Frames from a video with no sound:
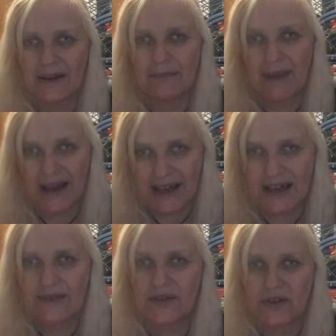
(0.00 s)
My
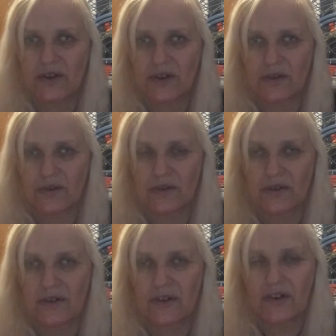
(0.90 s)
gift to you,
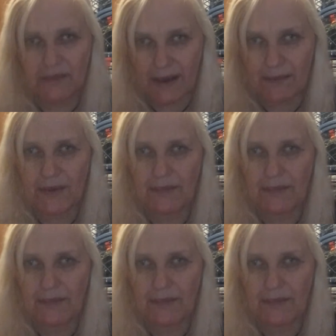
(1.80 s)
to remember